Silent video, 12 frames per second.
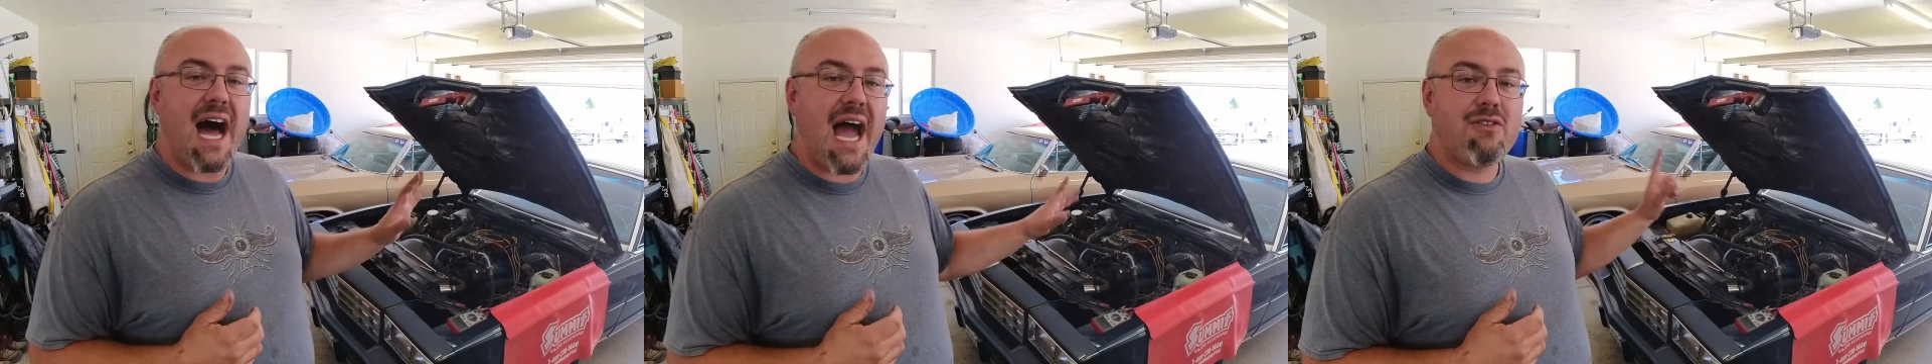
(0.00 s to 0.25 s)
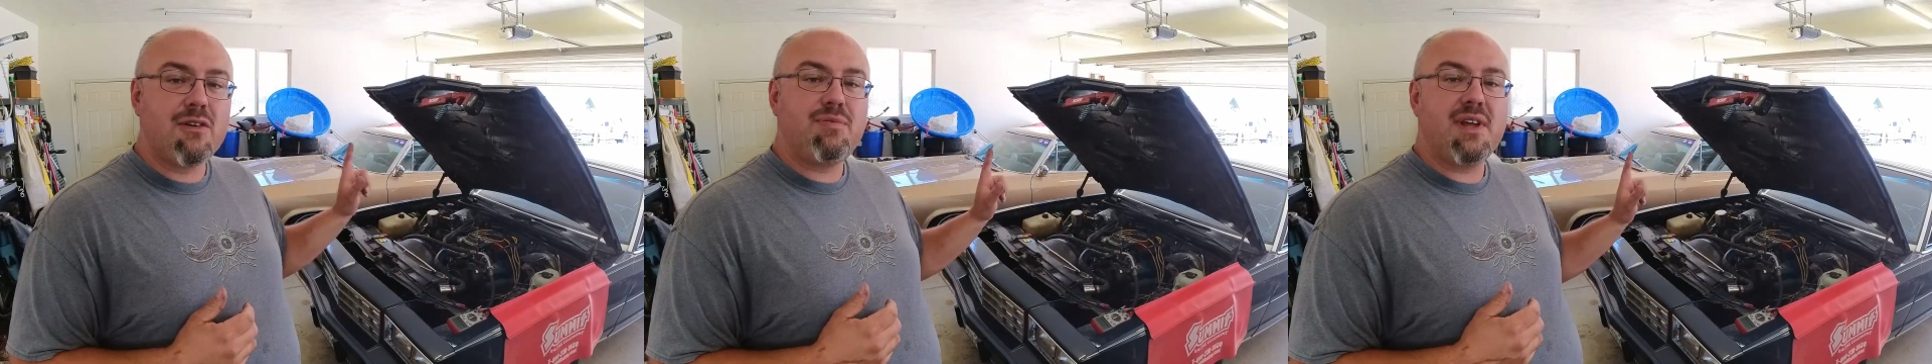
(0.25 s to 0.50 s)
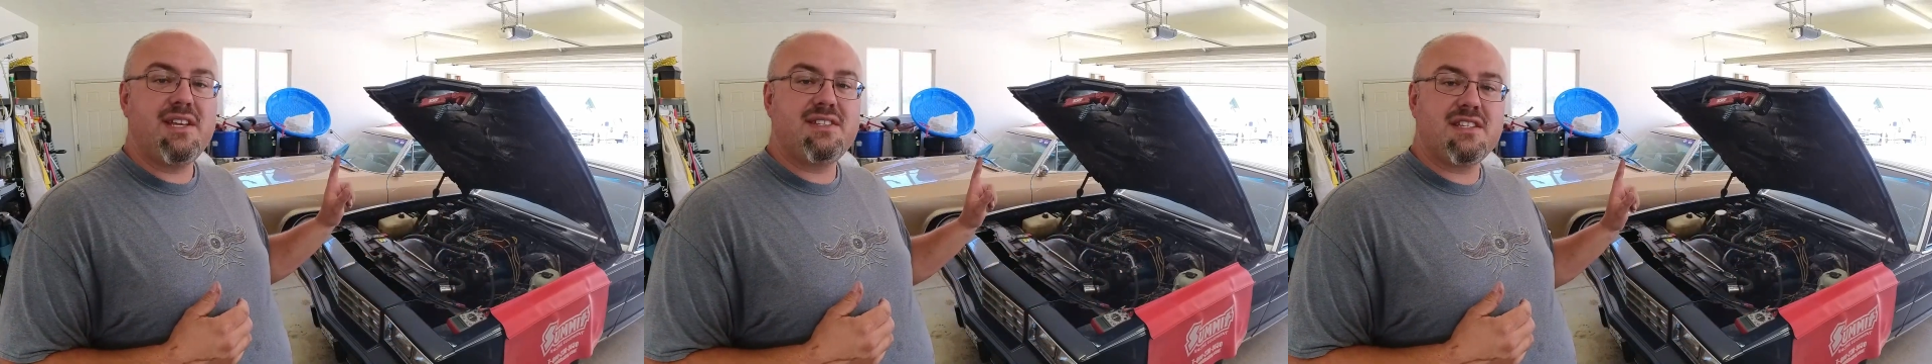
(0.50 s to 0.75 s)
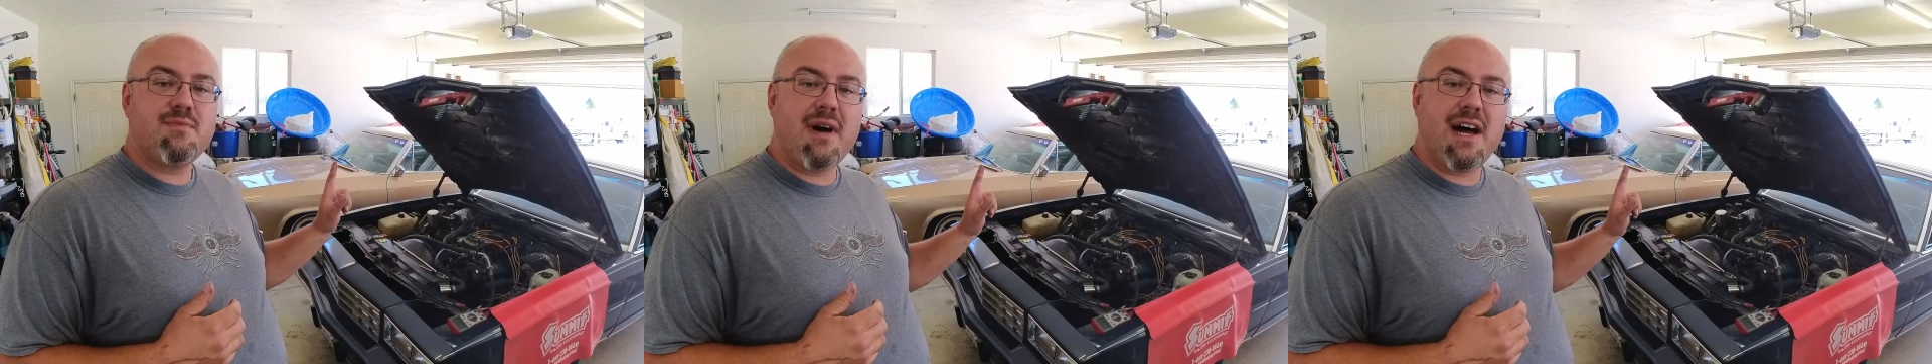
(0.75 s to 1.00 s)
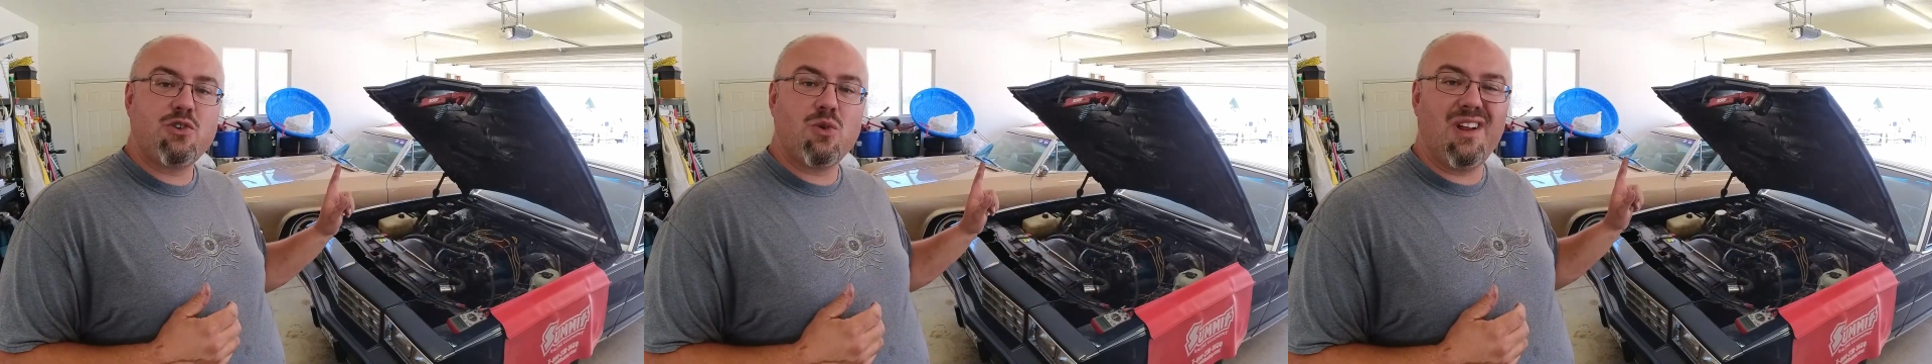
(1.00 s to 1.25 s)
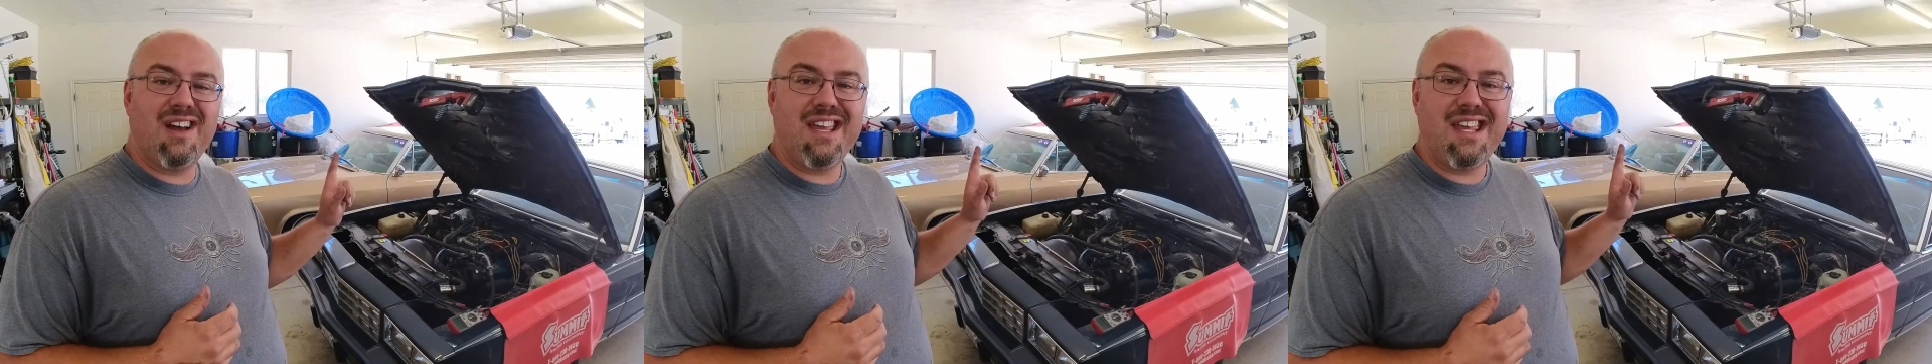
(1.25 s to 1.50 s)
I replaced this
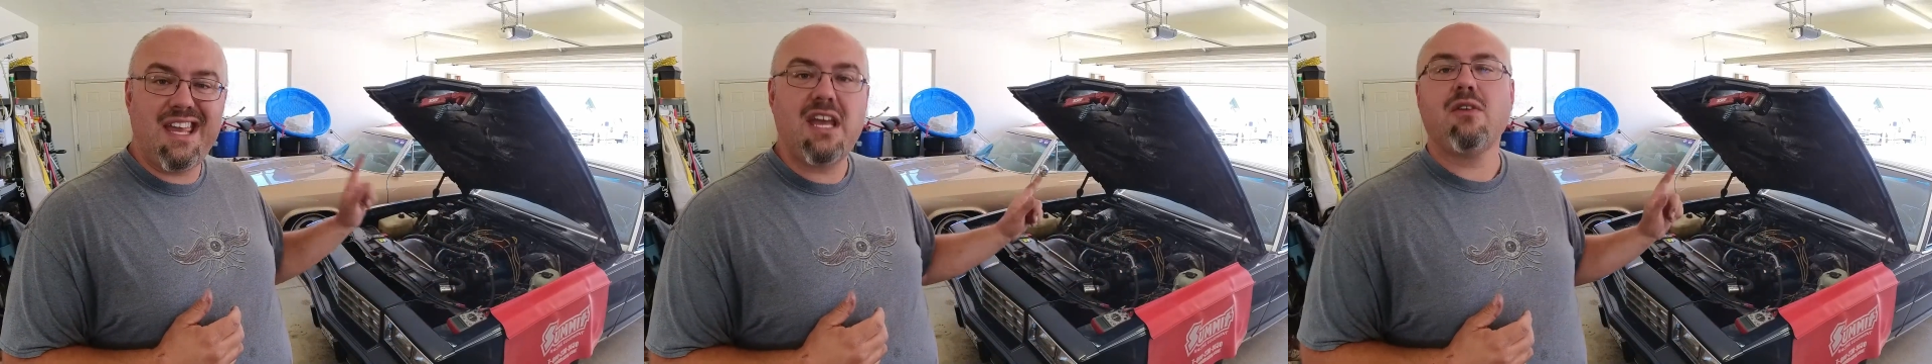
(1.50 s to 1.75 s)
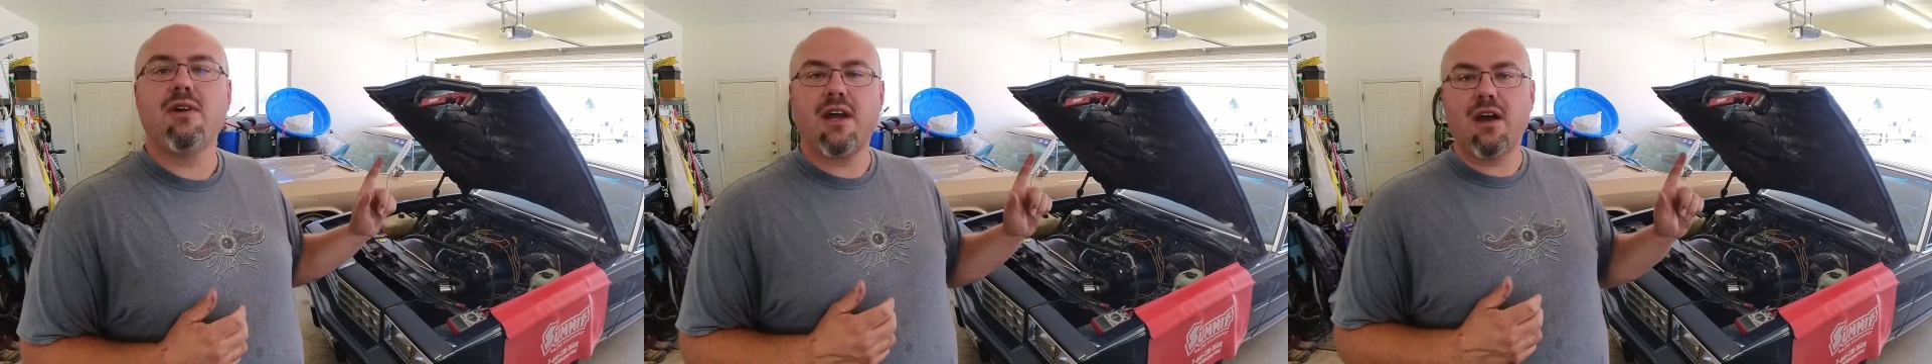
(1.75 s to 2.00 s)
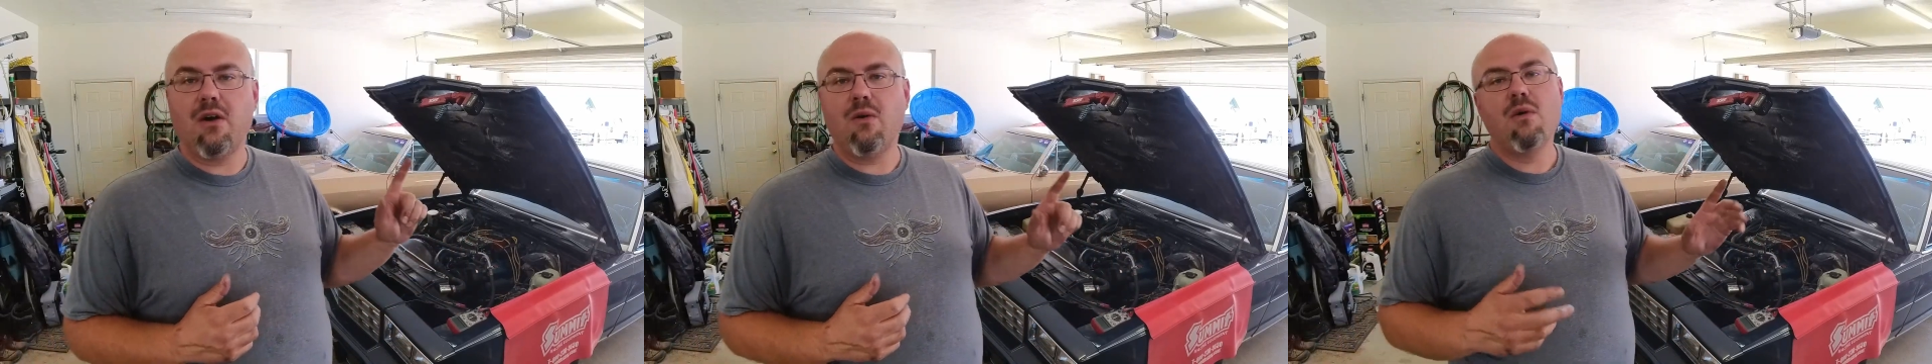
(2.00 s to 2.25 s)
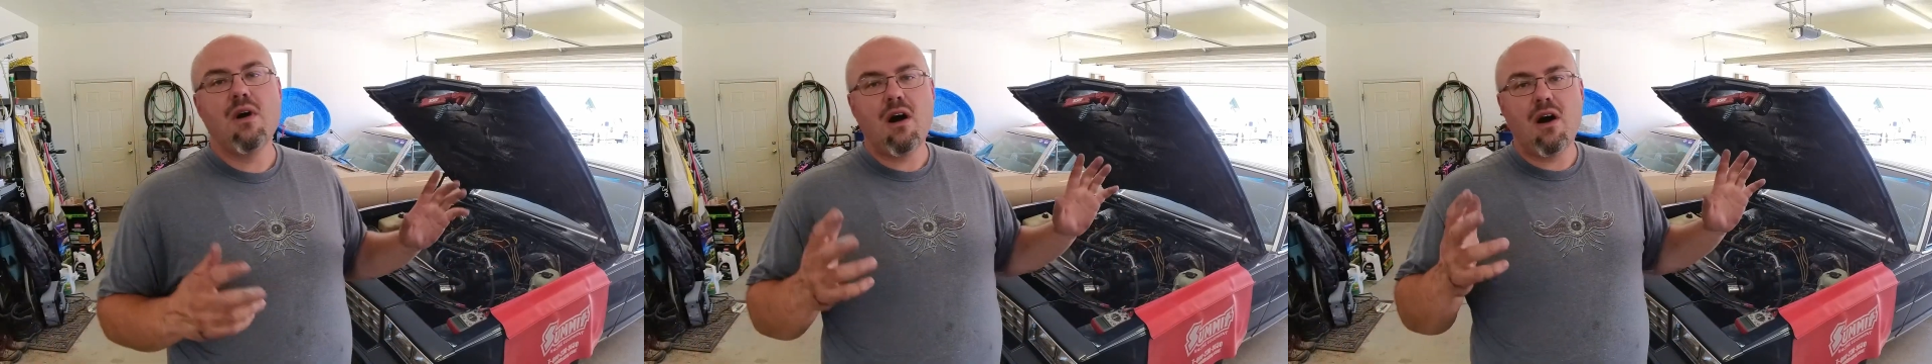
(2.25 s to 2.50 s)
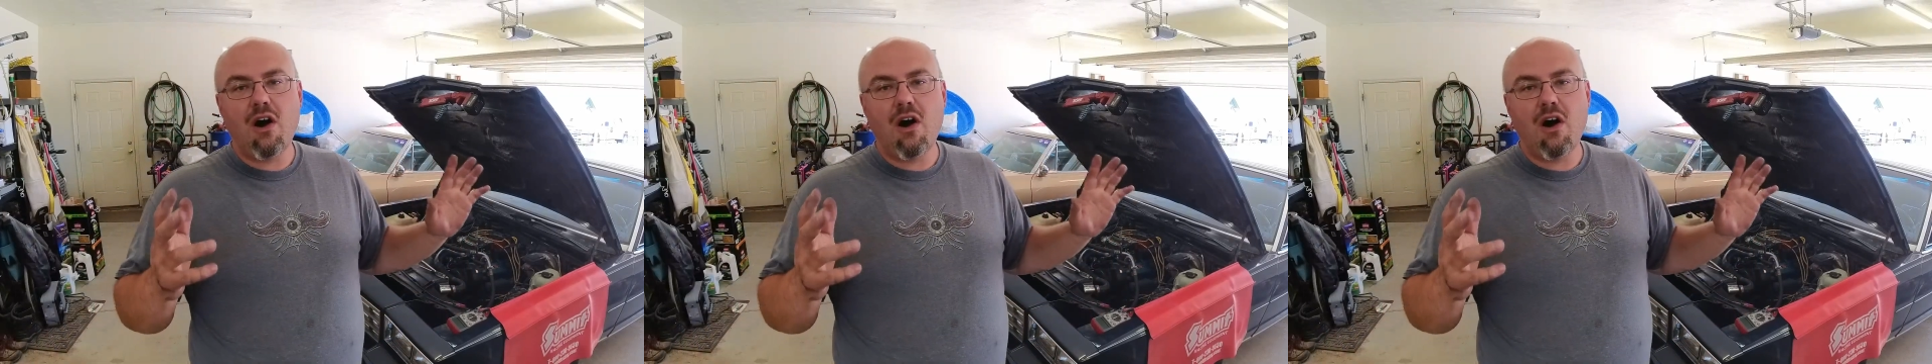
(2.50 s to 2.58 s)
module a year ago,